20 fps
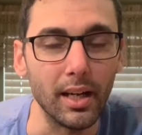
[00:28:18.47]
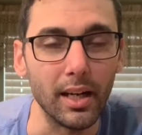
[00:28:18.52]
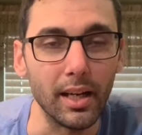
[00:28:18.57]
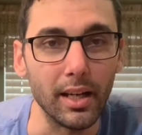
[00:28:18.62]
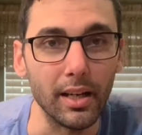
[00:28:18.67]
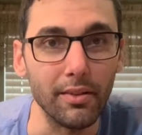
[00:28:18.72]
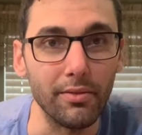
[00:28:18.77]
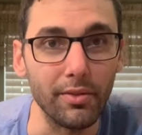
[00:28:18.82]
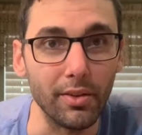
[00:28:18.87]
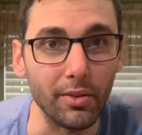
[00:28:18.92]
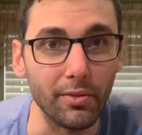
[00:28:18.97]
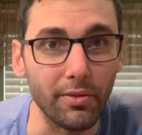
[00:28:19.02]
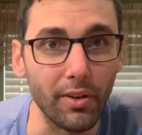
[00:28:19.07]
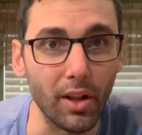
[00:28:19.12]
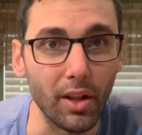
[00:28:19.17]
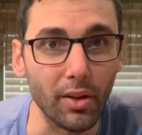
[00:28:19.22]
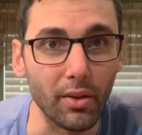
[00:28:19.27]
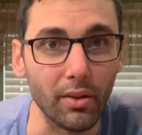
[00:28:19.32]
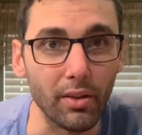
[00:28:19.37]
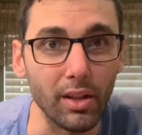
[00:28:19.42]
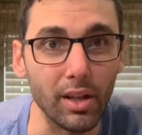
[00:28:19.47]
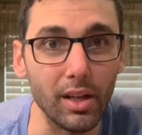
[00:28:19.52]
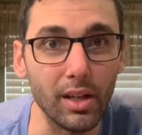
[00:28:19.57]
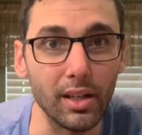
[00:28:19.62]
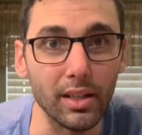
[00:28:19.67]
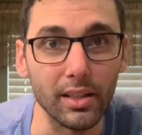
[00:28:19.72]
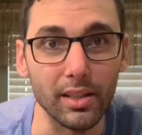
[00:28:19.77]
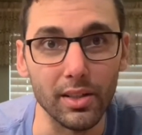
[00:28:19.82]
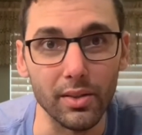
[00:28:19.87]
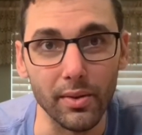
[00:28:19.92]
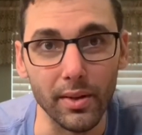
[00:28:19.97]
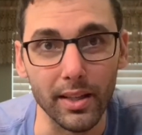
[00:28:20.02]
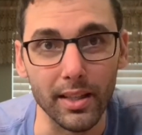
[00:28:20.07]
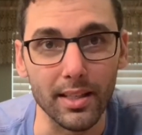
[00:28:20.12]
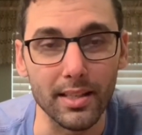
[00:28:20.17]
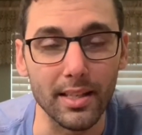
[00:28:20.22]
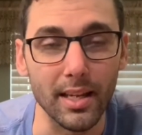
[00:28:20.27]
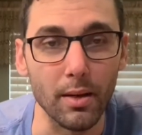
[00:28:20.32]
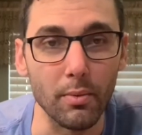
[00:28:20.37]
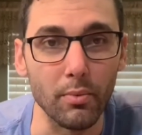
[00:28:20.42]
If you're following along and doing the
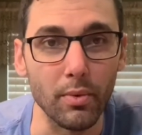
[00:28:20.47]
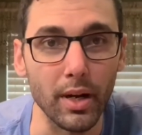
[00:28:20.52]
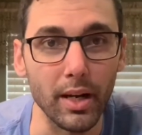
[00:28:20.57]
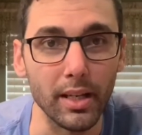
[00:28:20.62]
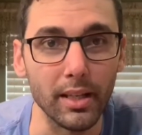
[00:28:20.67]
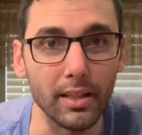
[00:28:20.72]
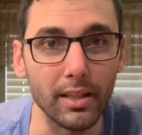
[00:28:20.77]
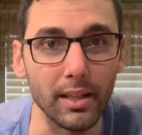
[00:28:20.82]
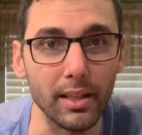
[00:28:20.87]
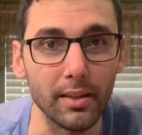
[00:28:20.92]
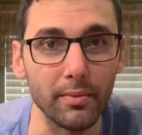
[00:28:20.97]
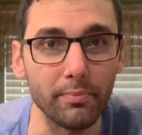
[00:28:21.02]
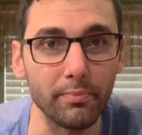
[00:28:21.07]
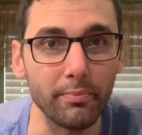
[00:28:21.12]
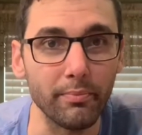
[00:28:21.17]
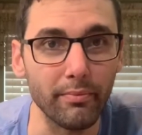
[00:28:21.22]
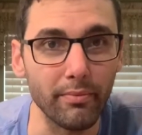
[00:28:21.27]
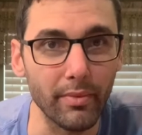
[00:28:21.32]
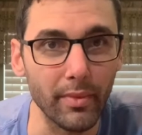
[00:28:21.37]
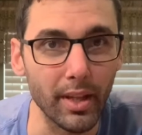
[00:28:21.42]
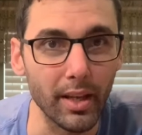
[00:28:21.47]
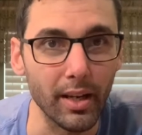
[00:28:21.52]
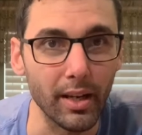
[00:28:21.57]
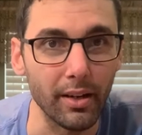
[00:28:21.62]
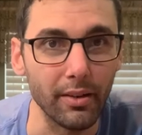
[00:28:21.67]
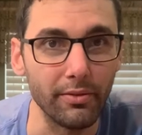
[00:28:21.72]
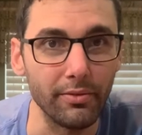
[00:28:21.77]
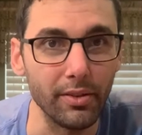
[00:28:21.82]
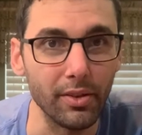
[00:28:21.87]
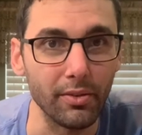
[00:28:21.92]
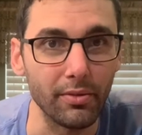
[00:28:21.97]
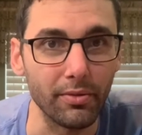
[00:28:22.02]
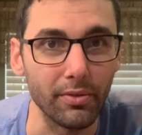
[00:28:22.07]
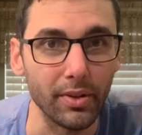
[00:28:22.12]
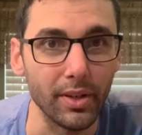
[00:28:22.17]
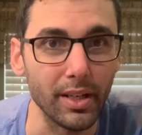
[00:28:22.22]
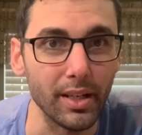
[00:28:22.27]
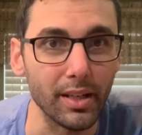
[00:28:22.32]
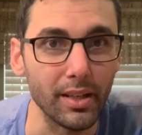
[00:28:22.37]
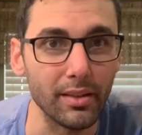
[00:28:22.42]
same wine kit, feel free
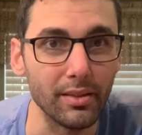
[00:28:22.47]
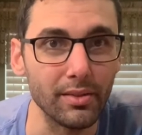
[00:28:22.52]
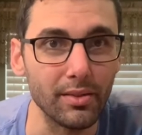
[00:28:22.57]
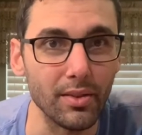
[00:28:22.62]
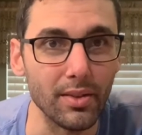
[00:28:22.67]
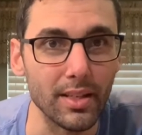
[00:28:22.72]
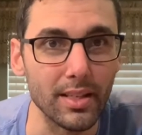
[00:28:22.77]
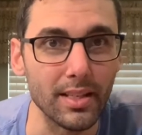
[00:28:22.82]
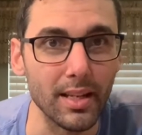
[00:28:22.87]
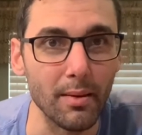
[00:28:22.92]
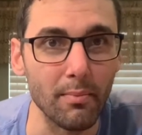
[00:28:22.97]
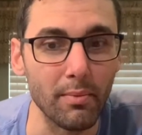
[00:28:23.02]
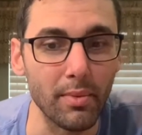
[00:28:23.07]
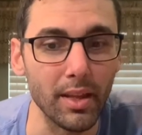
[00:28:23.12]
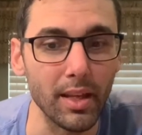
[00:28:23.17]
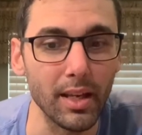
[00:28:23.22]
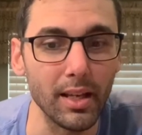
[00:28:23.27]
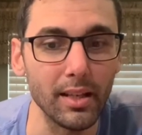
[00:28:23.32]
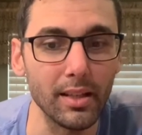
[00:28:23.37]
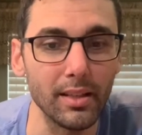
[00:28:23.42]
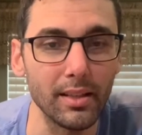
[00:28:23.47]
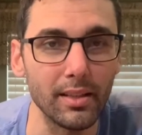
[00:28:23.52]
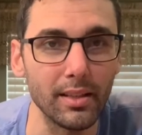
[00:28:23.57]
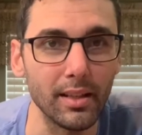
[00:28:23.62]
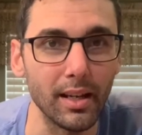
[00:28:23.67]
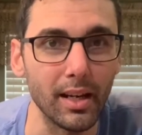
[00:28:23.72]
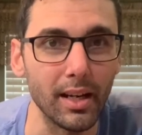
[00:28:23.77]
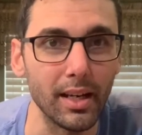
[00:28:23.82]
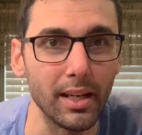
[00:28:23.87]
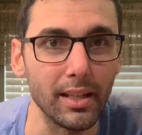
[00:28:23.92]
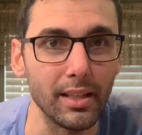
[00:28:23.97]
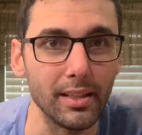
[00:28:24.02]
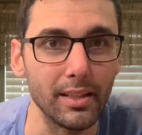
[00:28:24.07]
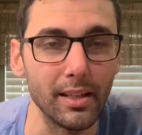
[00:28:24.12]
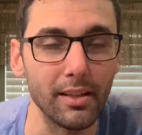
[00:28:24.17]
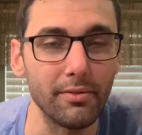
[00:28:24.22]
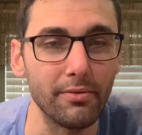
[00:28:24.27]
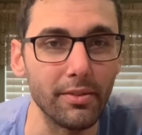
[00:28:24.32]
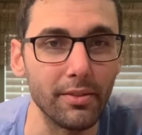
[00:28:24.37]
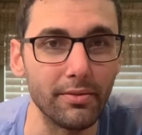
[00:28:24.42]
to do the same thing on day
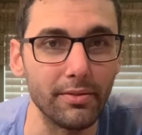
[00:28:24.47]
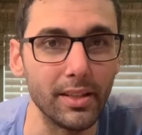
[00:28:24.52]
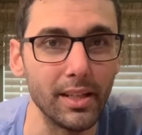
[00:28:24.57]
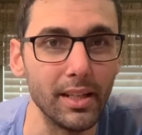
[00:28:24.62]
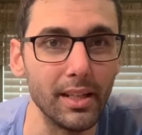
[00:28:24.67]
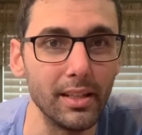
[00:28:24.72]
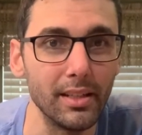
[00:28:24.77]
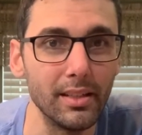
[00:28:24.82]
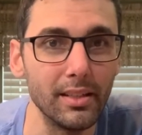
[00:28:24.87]
15.